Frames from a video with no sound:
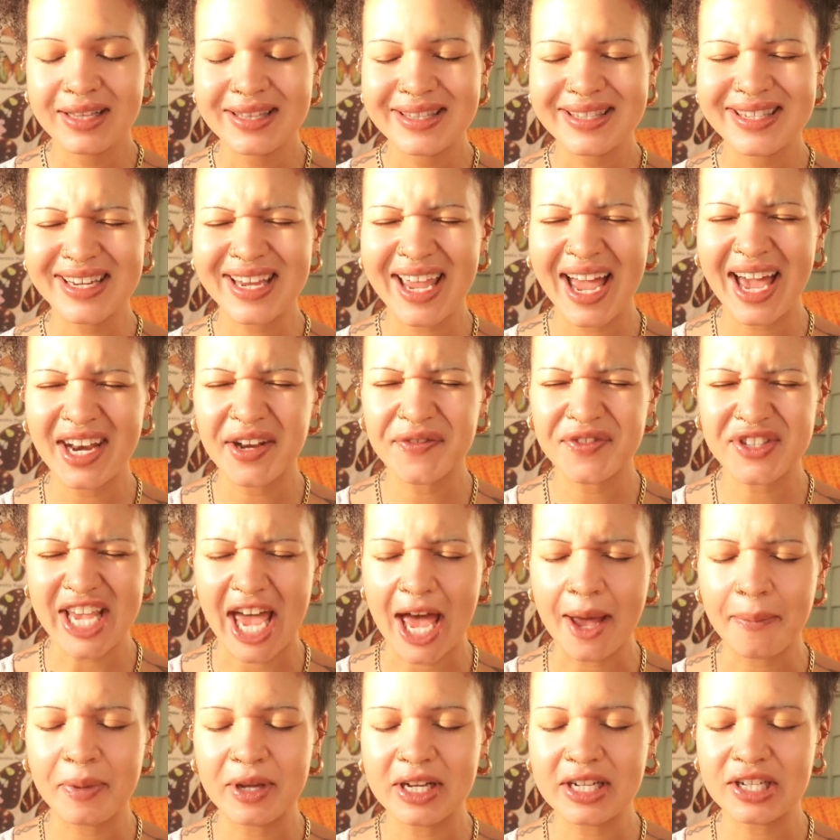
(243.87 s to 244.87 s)
to kind of
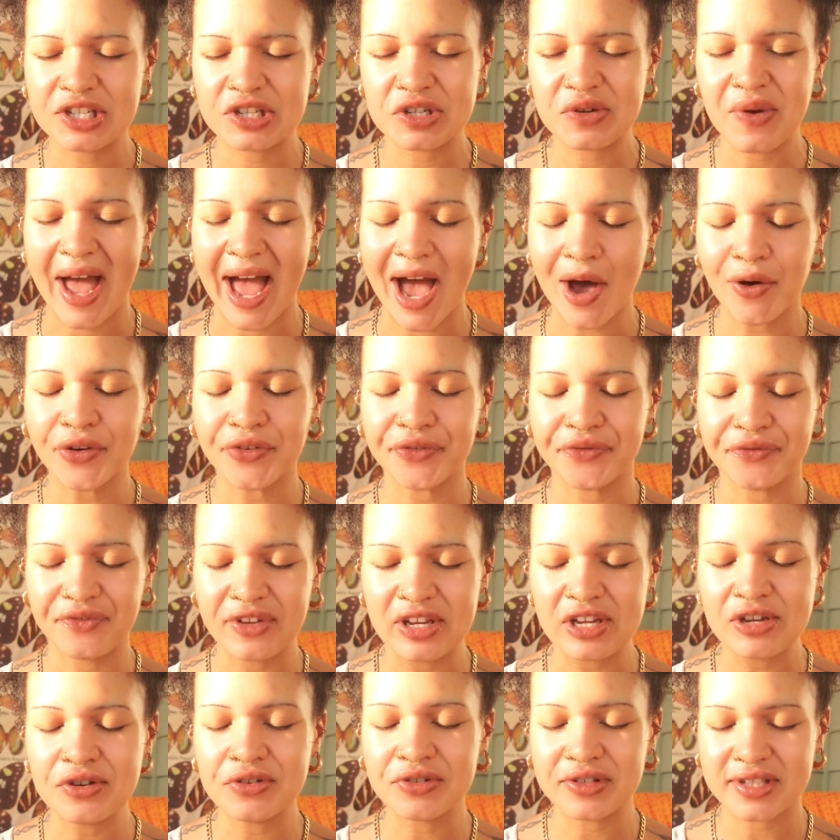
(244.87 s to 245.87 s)
tap into how it
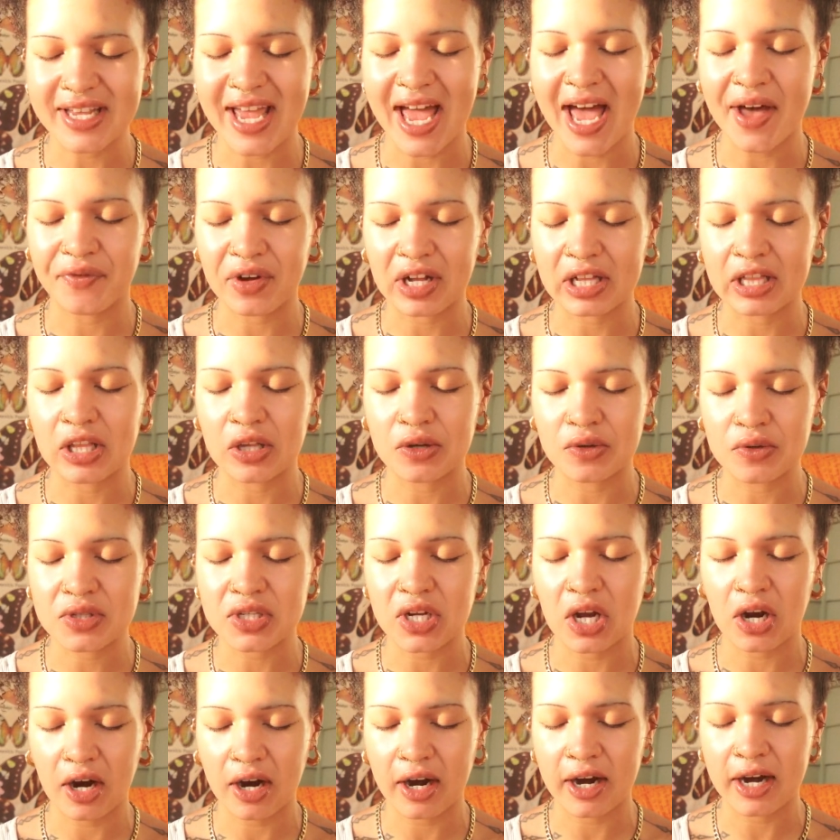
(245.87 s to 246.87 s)
feels to have a closed
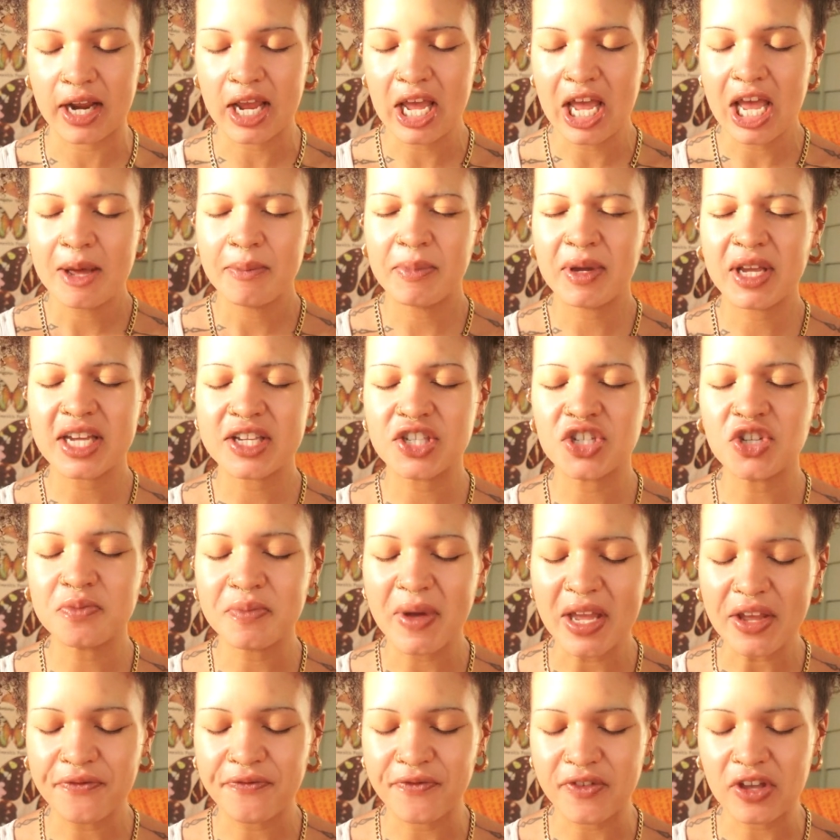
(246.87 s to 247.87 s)
heart, because you
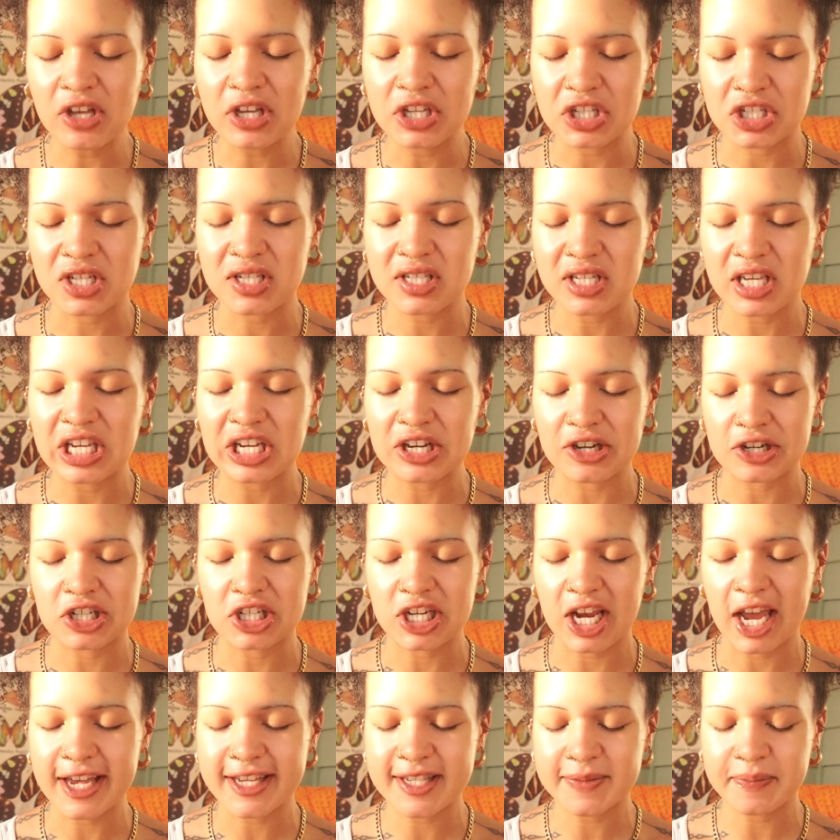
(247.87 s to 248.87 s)
may feel it just in your
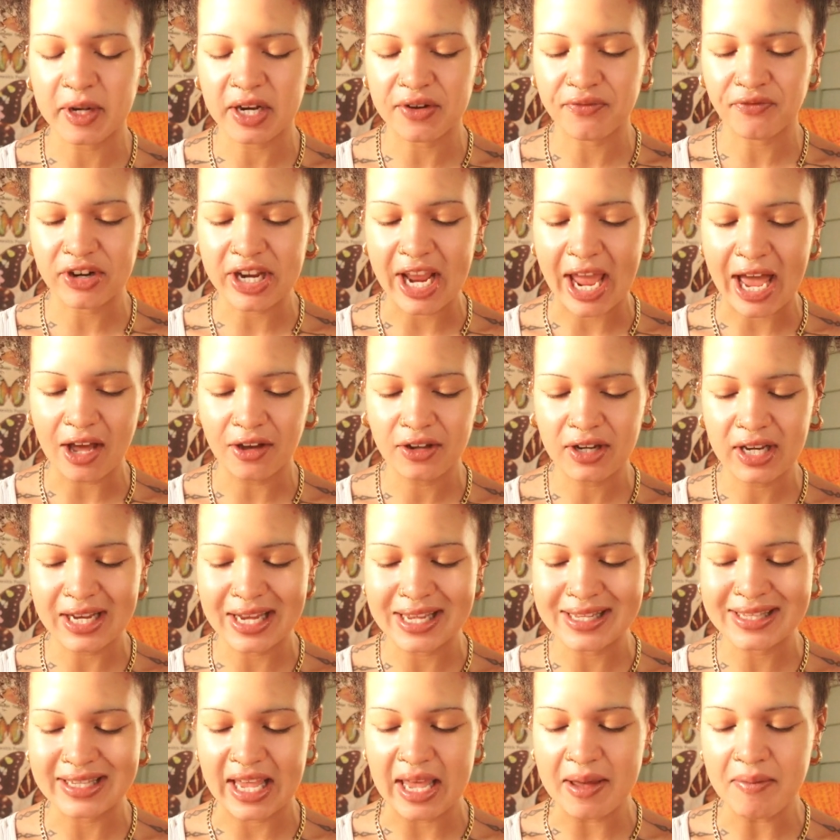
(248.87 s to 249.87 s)
chest, but in reality,
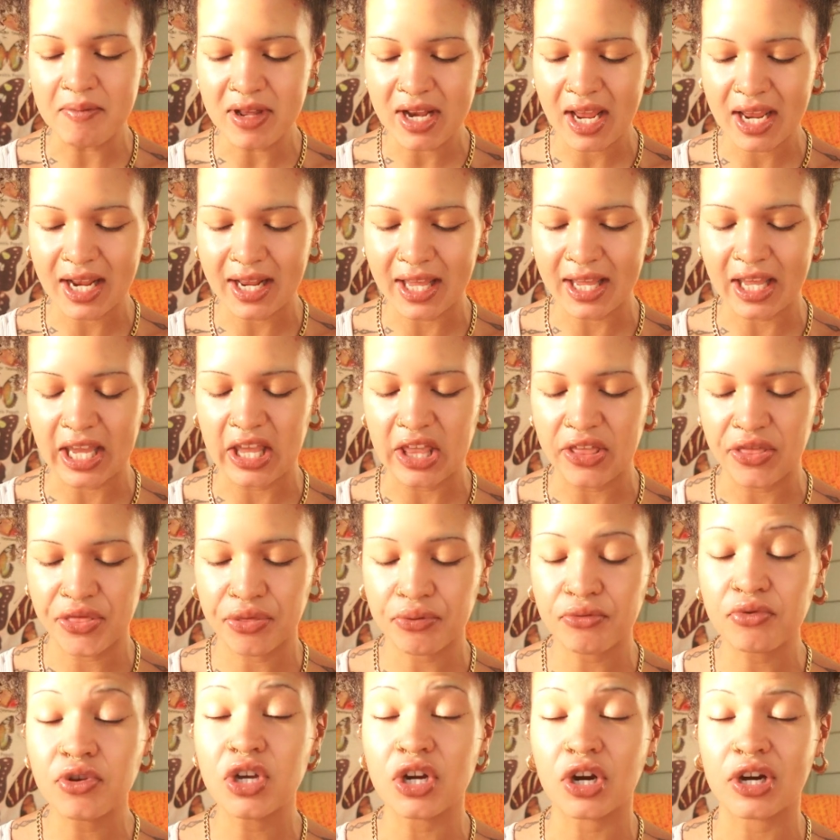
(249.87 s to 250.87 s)
it's emanating
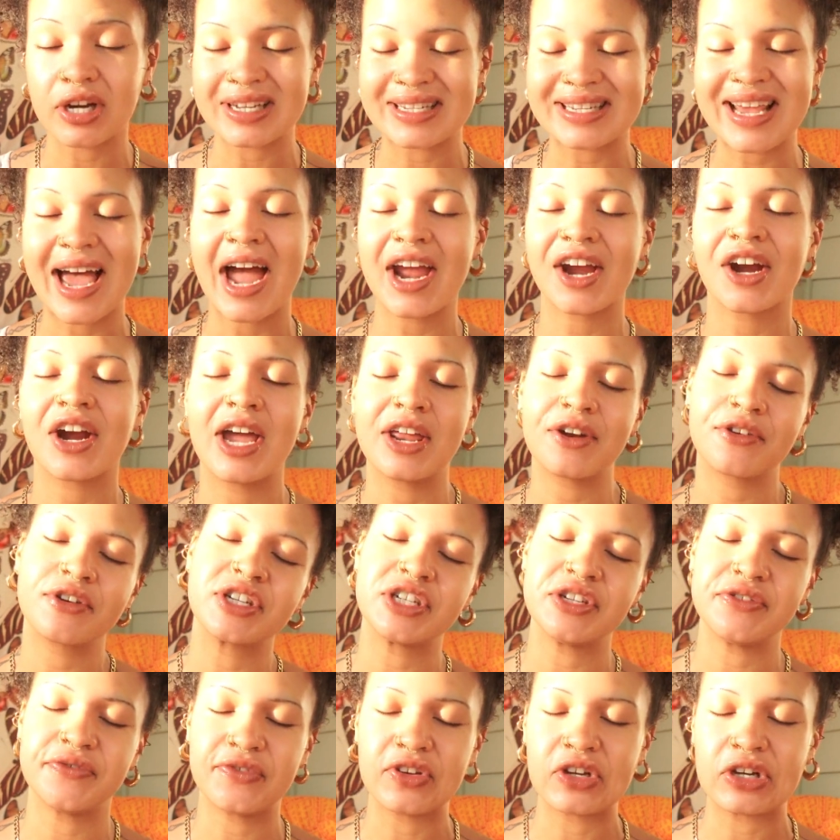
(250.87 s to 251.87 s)
through your entire
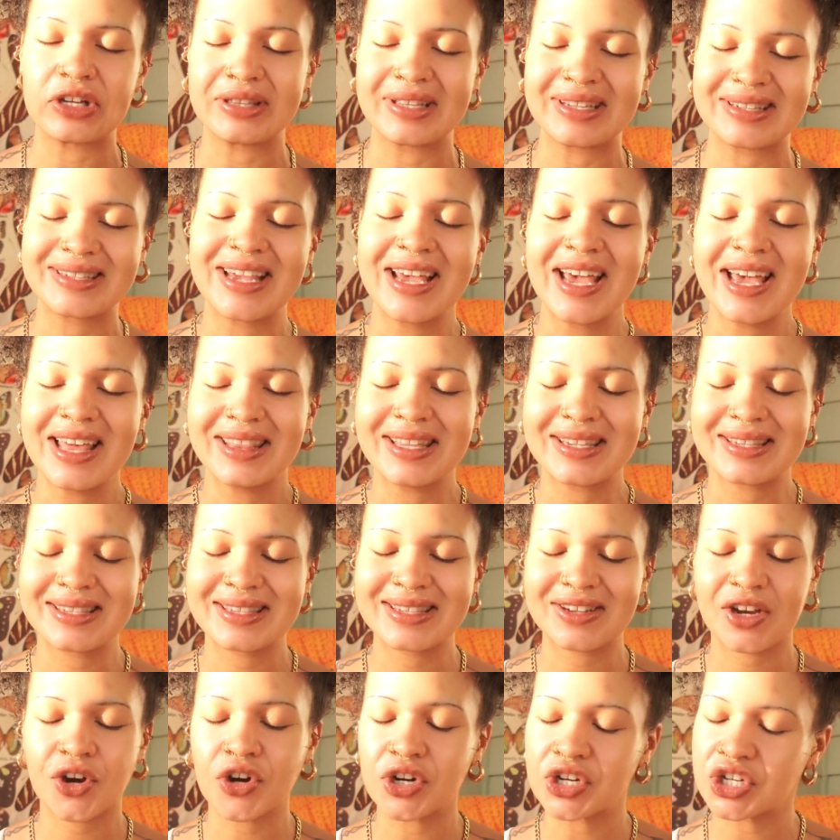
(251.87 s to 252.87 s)
energy field,
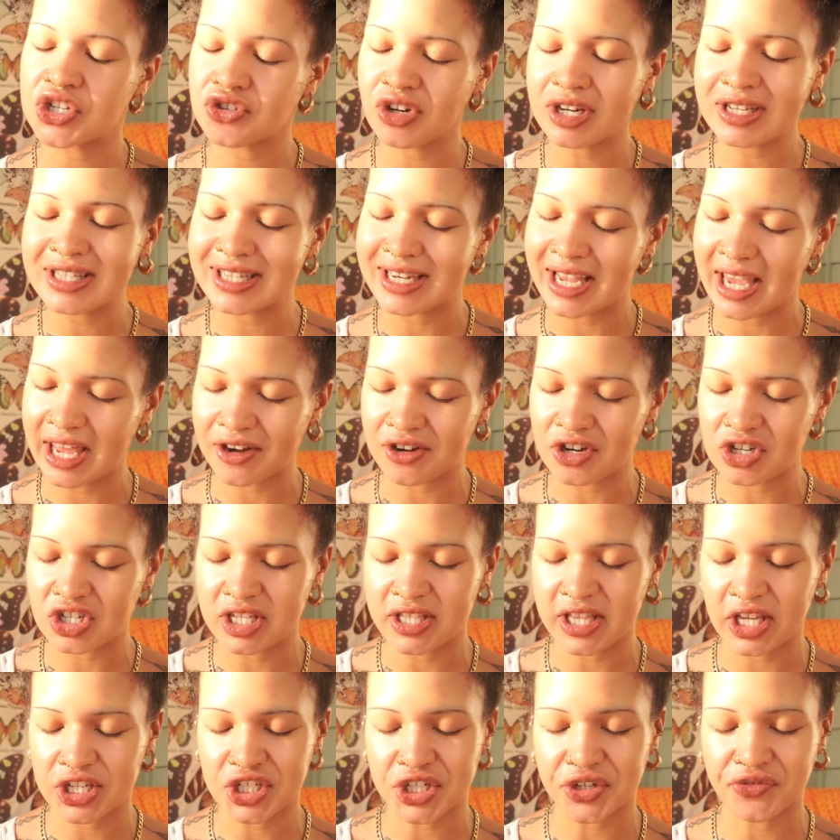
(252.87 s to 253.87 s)
this constricted energy
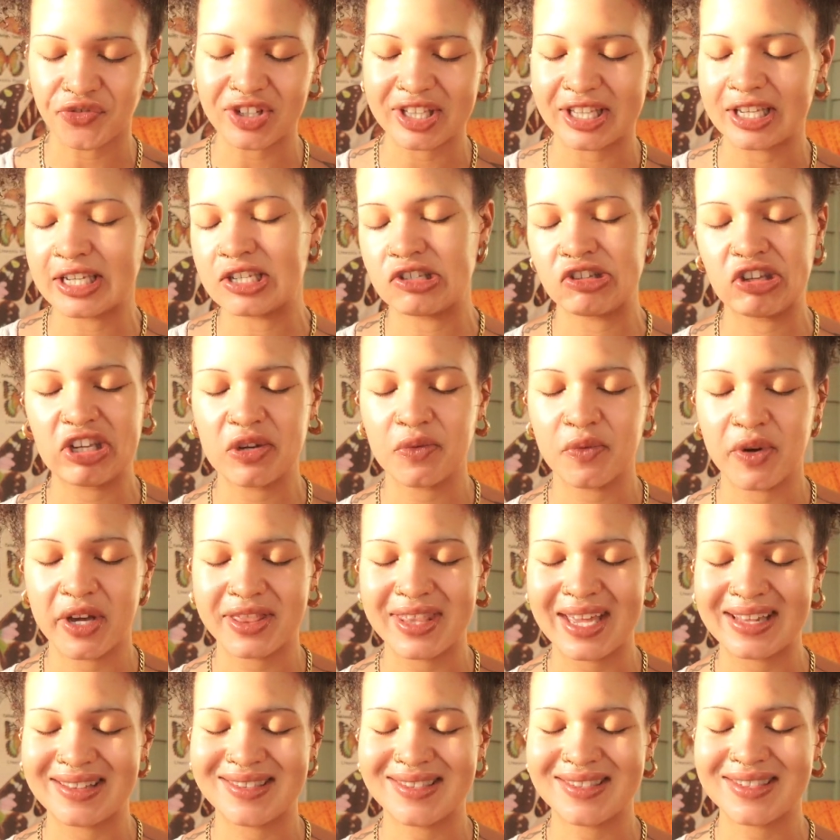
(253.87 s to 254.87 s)
that you're really dealing with
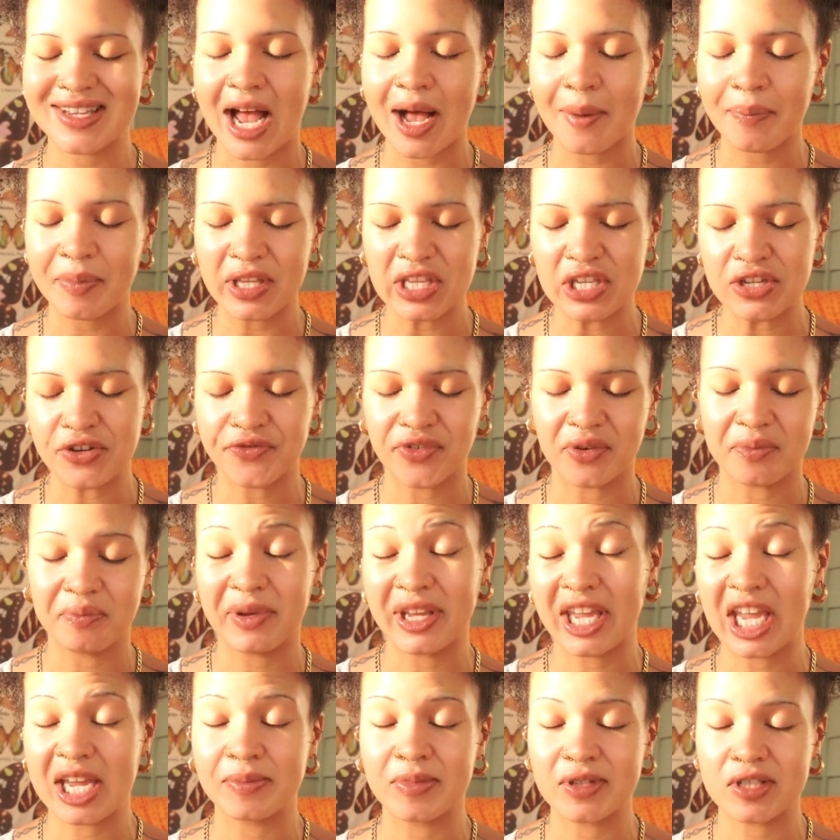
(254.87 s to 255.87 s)
that's stopping you from
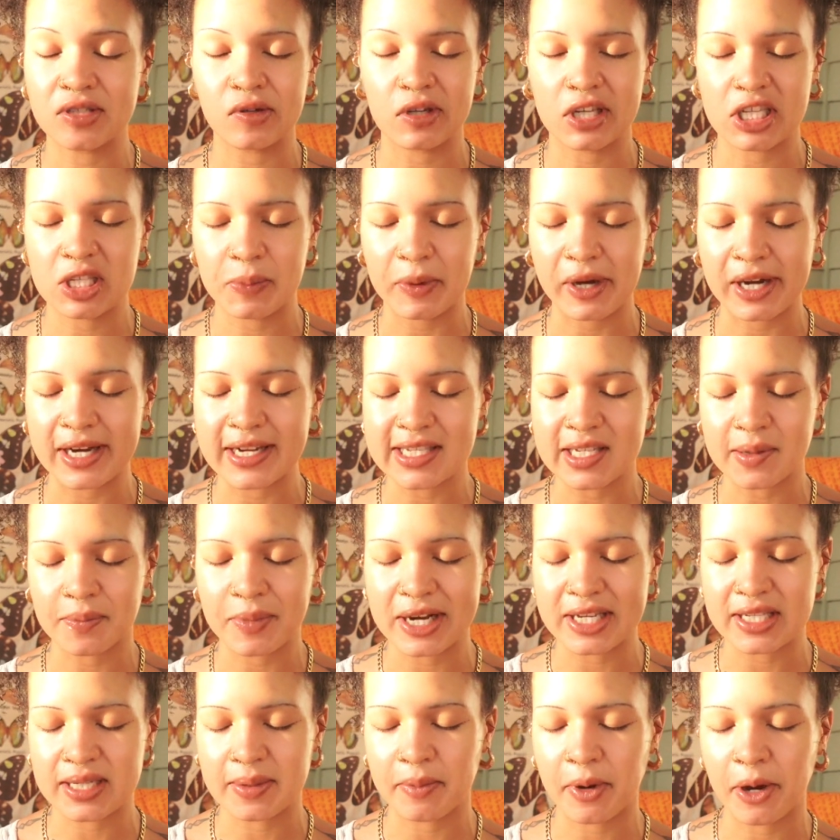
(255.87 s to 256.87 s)
being able to experience the
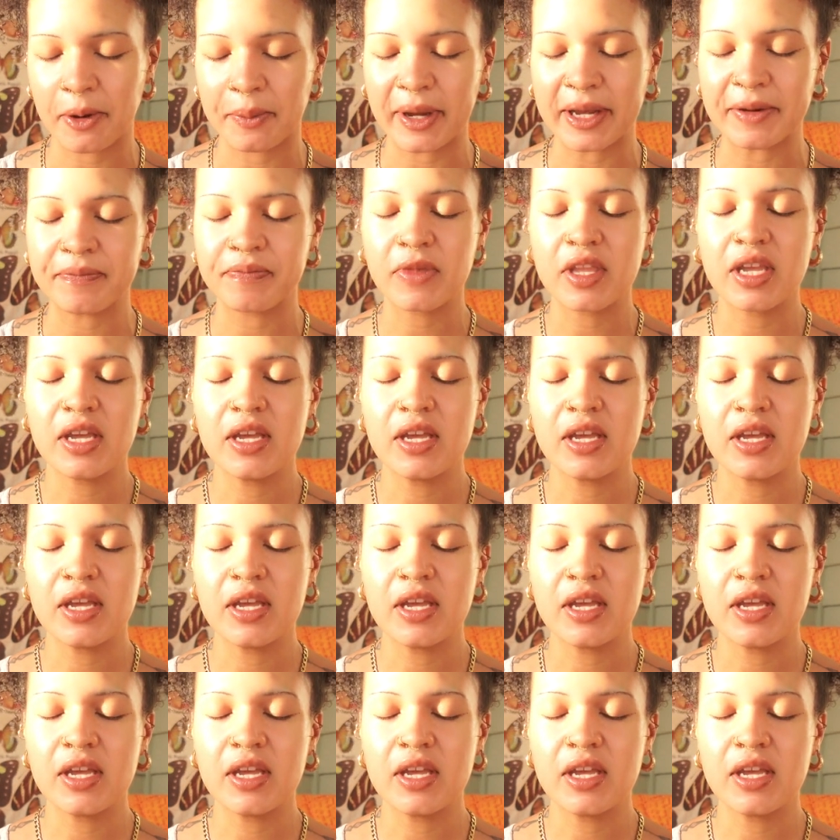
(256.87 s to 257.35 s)
present moment.